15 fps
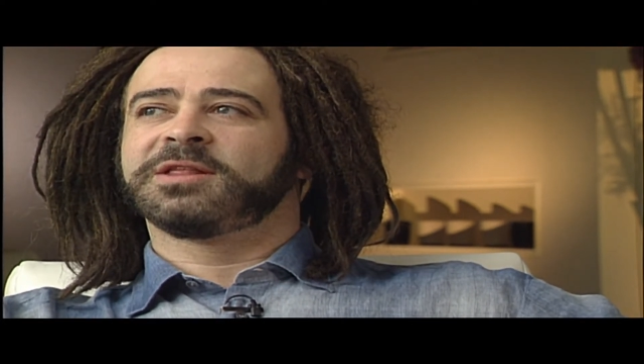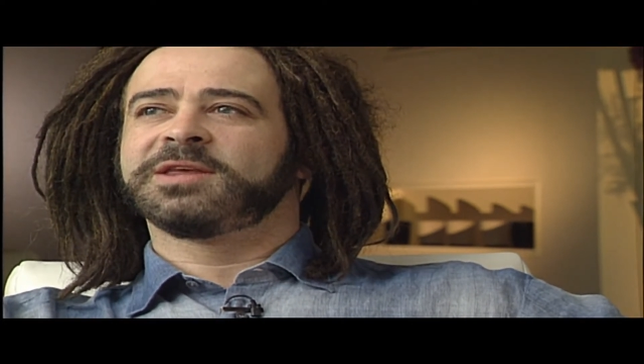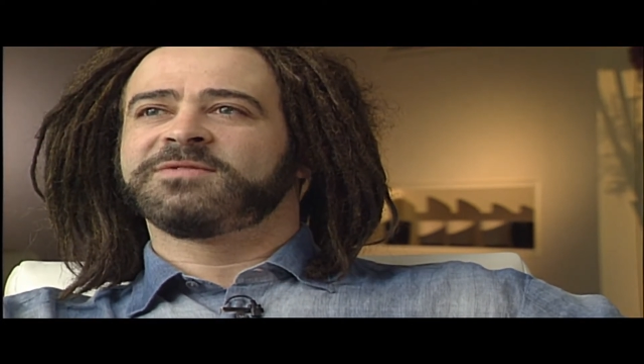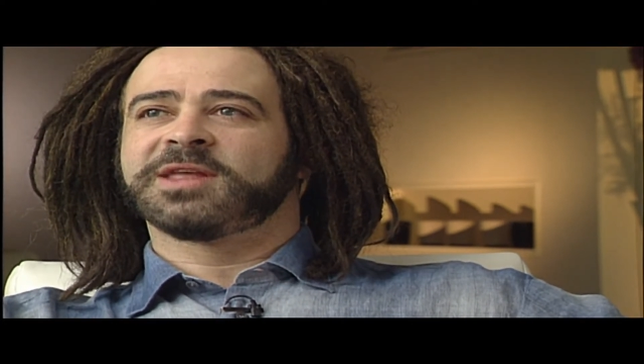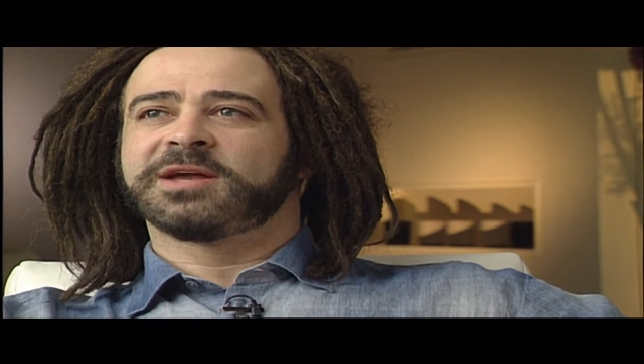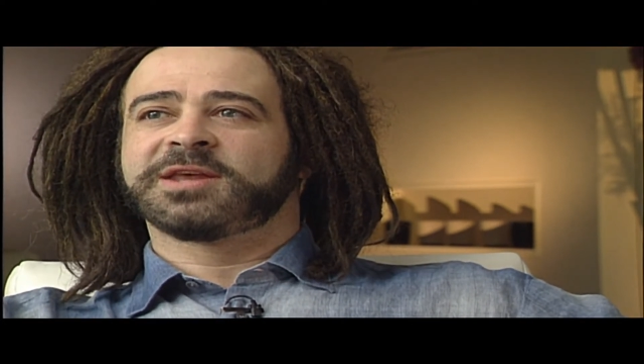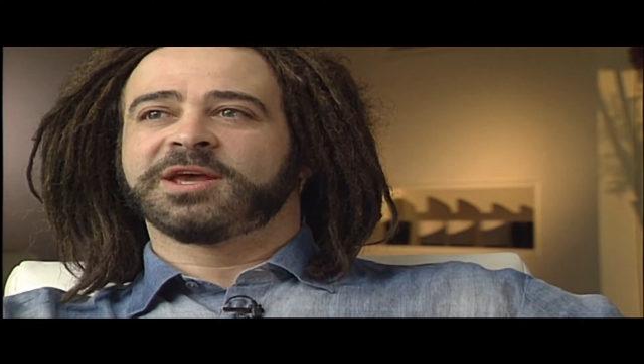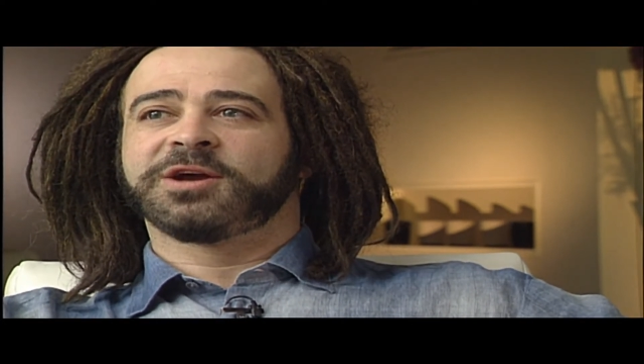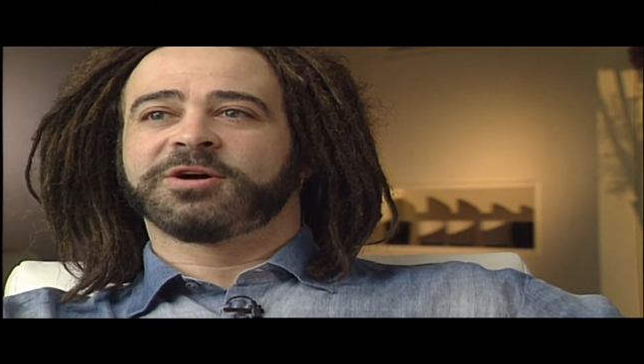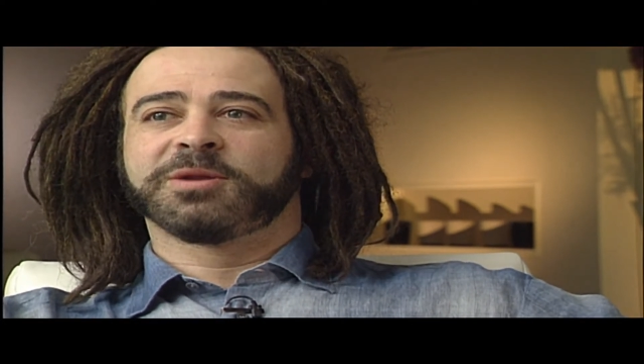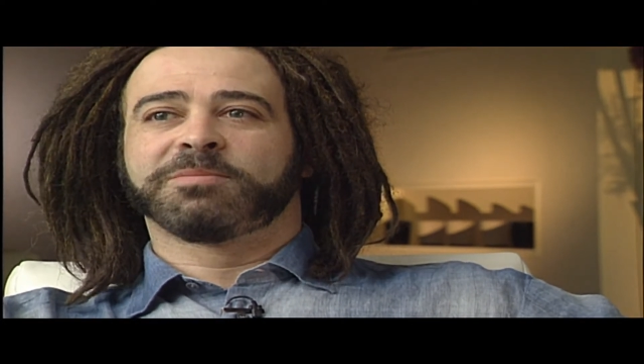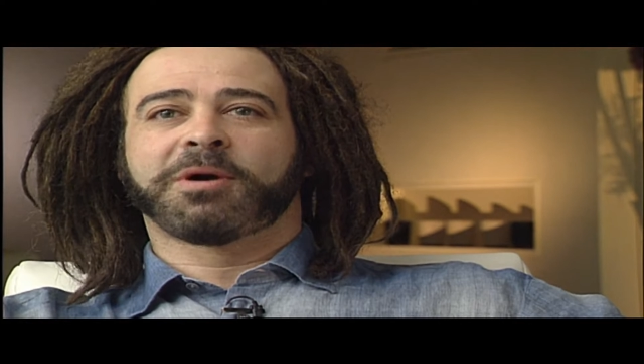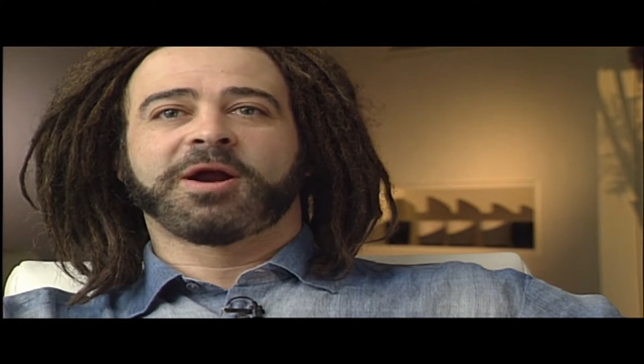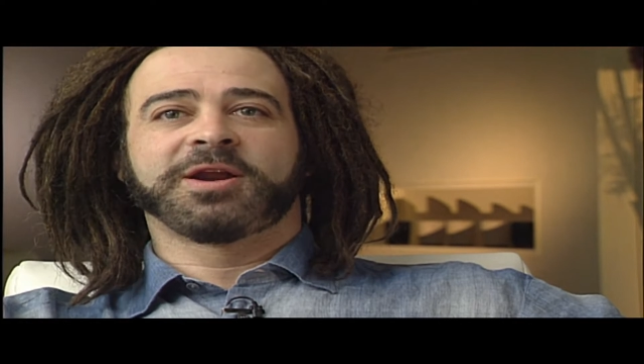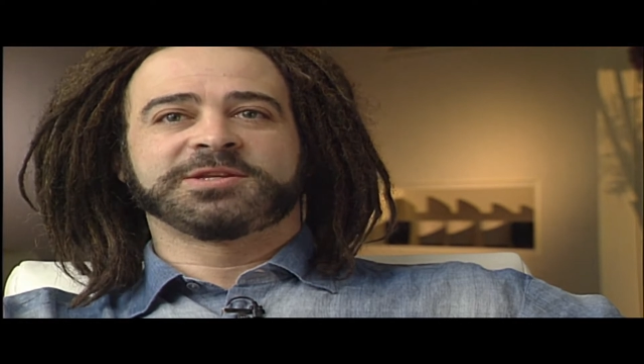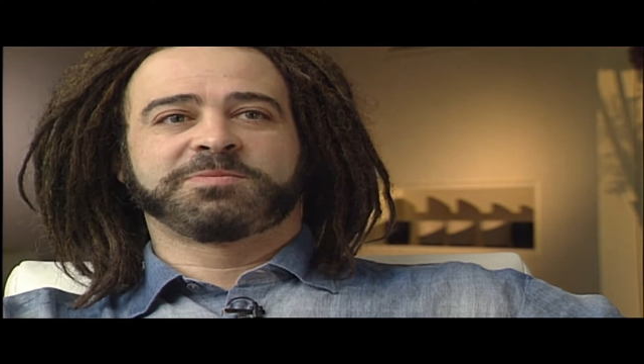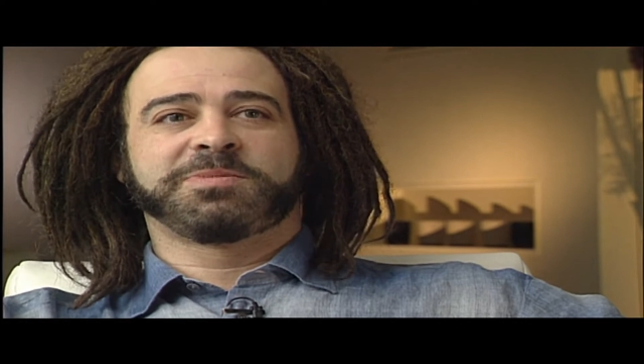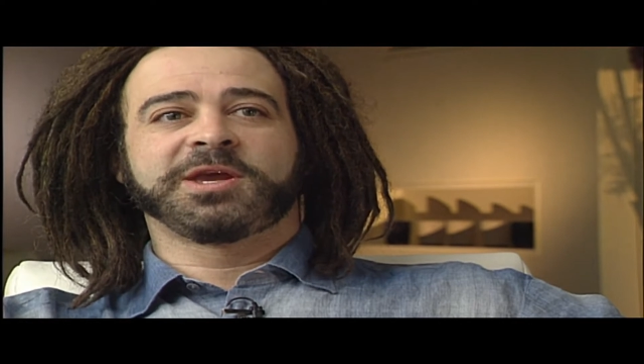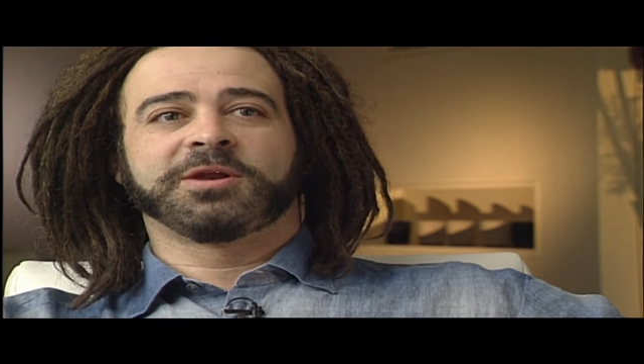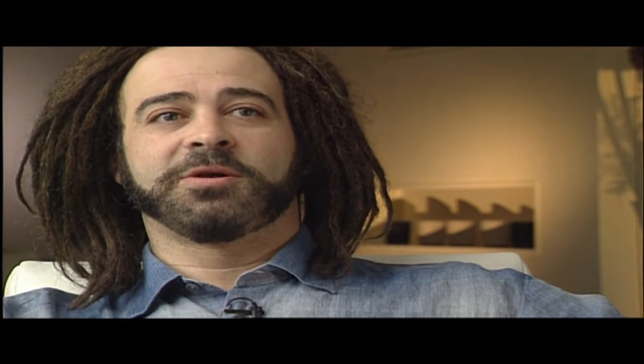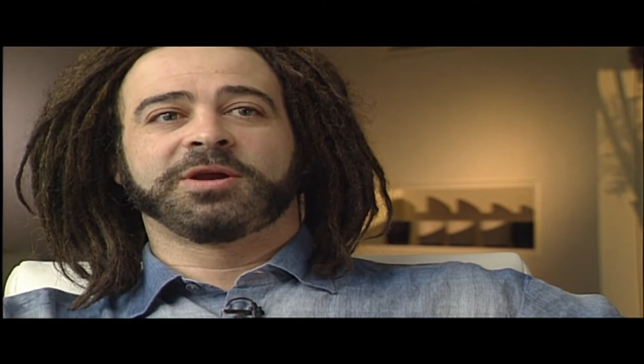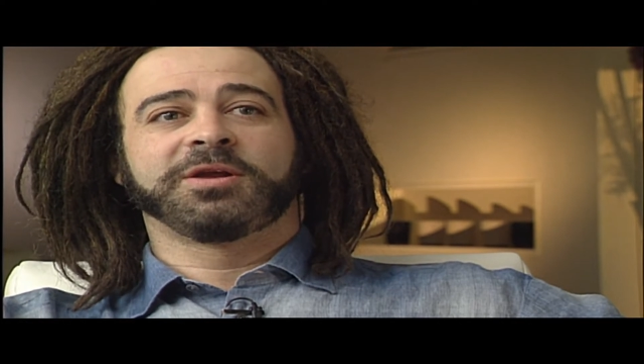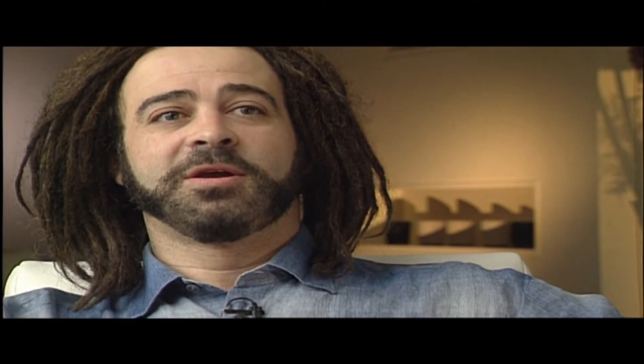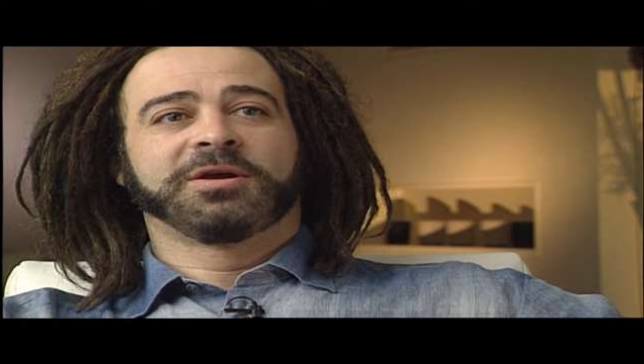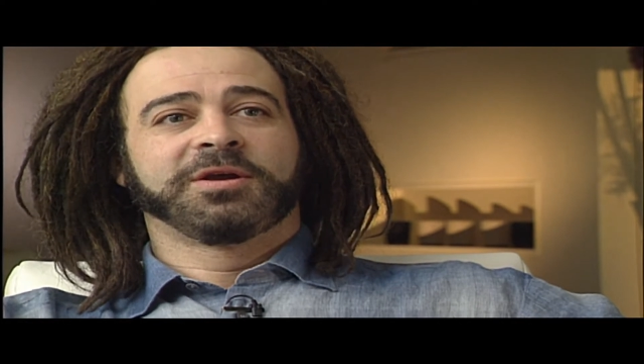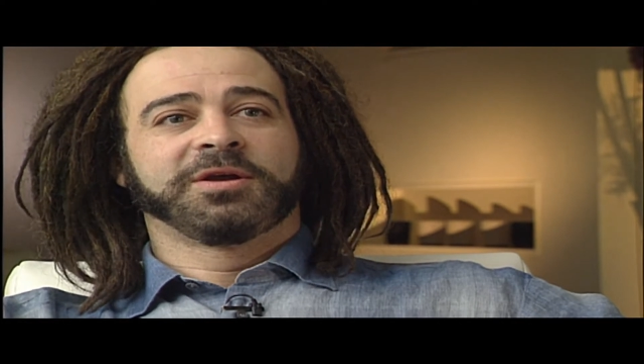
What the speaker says: going to Barney's Beanery,